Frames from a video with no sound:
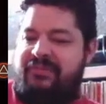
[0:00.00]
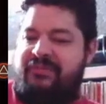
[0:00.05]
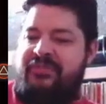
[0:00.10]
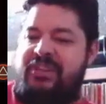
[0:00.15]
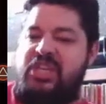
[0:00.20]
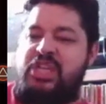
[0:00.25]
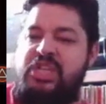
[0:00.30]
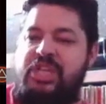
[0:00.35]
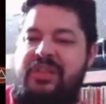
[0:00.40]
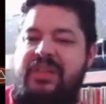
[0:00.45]

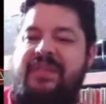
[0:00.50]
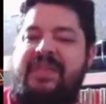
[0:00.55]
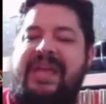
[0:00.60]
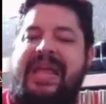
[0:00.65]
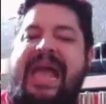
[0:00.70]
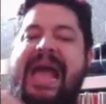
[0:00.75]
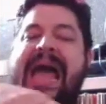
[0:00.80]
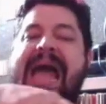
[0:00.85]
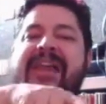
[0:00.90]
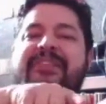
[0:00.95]
vision that they
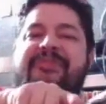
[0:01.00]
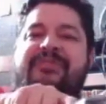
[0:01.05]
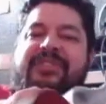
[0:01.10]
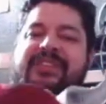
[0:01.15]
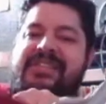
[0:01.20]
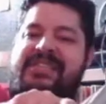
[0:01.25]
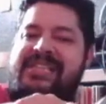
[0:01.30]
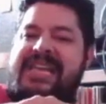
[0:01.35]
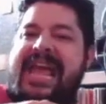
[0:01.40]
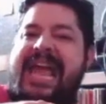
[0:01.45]
had for
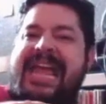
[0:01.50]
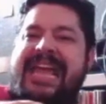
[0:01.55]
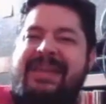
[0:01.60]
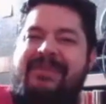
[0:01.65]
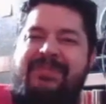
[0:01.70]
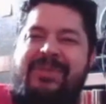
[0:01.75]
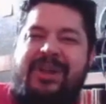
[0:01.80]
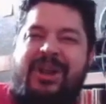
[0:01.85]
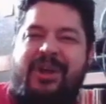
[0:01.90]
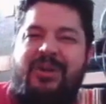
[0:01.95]
this
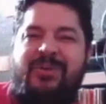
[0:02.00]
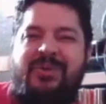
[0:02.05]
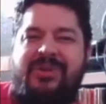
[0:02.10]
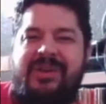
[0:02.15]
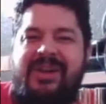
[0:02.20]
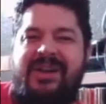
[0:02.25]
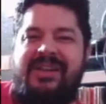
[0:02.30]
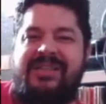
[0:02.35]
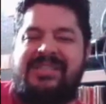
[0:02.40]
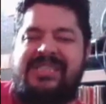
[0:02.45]
game. You
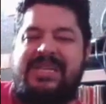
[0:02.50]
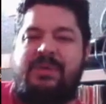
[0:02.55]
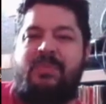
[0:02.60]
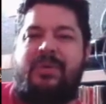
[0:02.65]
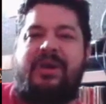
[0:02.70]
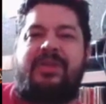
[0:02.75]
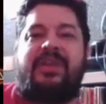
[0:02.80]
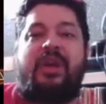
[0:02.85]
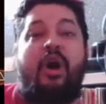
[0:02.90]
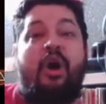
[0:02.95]
kind of see
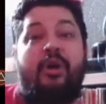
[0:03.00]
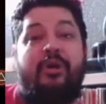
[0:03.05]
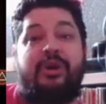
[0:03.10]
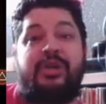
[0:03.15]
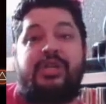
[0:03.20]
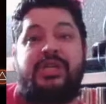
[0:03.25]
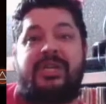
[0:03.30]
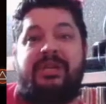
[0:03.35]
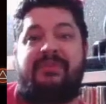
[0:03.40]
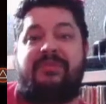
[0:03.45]
where the
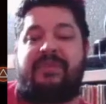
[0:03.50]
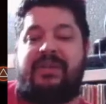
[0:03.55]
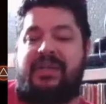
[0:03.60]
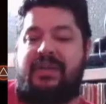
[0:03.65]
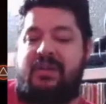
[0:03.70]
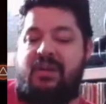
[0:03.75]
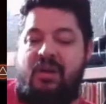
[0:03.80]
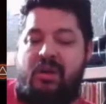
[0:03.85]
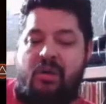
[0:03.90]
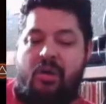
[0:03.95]
origin of it
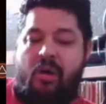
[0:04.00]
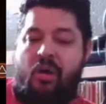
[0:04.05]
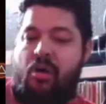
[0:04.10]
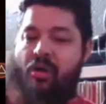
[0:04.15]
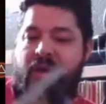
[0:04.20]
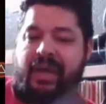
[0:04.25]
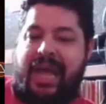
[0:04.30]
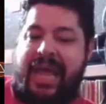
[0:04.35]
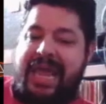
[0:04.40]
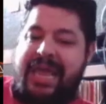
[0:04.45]

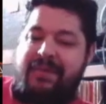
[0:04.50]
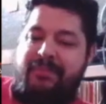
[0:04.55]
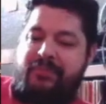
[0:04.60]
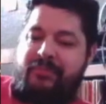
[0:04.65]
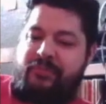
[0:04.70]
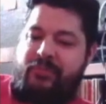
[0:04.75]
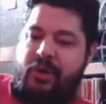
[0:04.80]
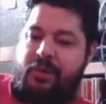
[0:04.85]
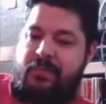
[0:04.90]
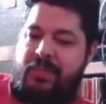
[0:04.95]
all came
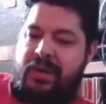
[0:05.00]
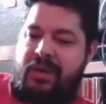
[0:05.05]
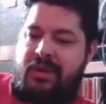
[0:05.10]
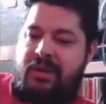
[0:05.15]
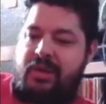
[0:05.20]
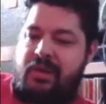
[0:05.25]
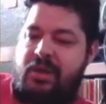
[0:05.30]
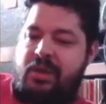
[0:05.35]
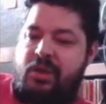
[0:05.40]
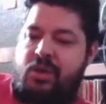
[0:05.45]
from
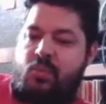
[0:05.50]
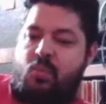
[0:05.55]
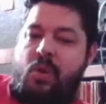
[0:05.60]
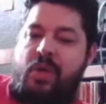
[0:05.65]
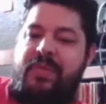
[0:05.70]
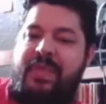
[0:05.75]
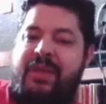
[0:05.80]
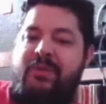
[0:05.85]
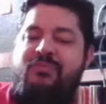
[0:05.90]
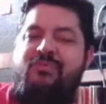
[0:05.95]
and what